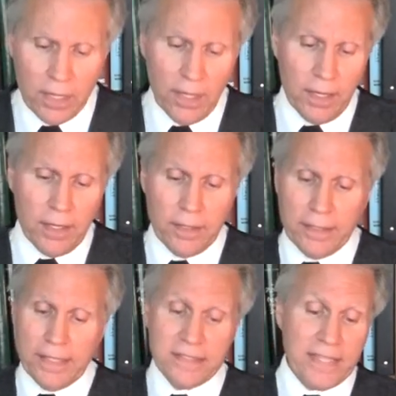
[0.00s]

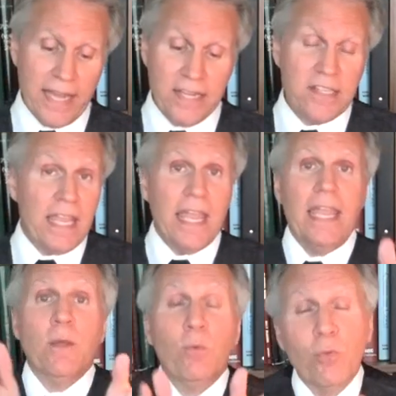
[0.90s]
It's that easy.
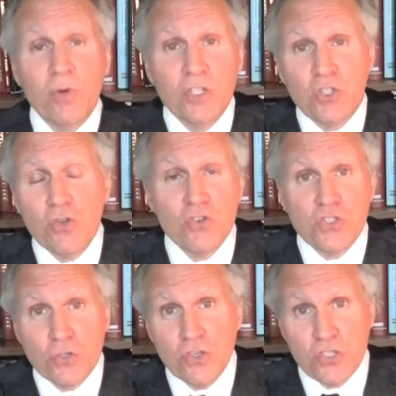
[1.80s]
It will
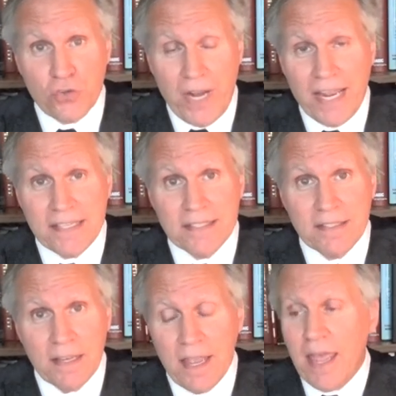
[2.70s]
reduce your stress,
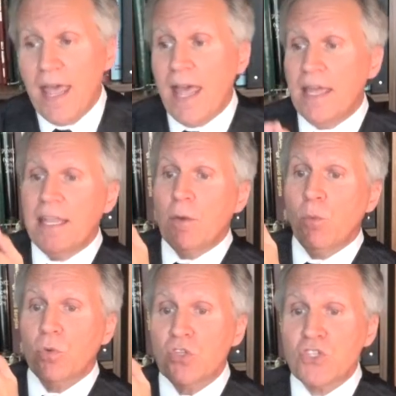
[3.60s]
and
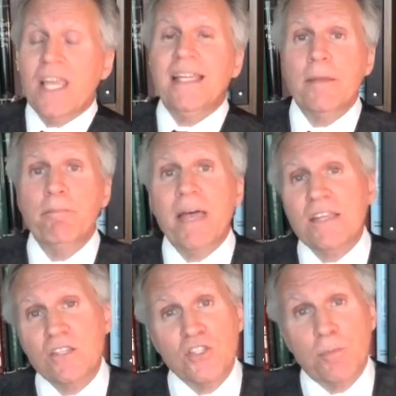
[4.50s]
it will send a
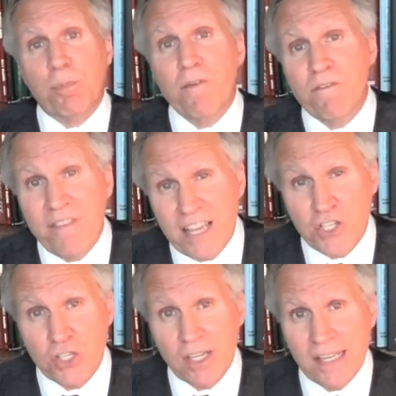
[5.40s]
message of
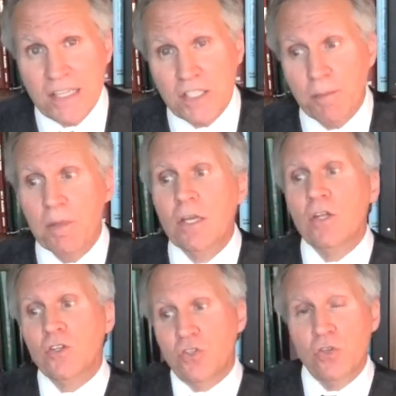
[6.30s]
professionalism
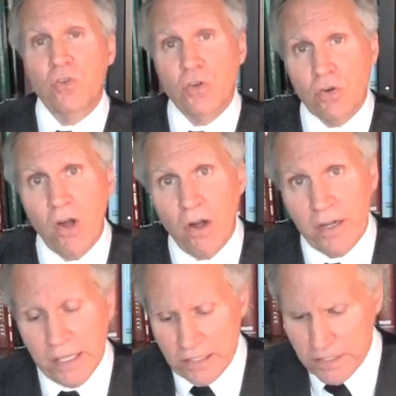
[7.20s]
to your
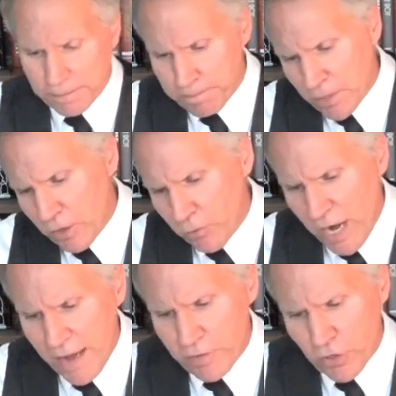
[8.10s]
audience.
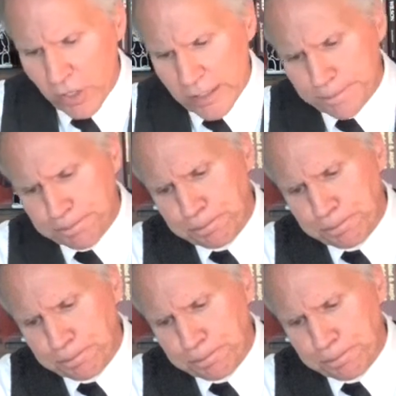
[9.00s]
Arrive early.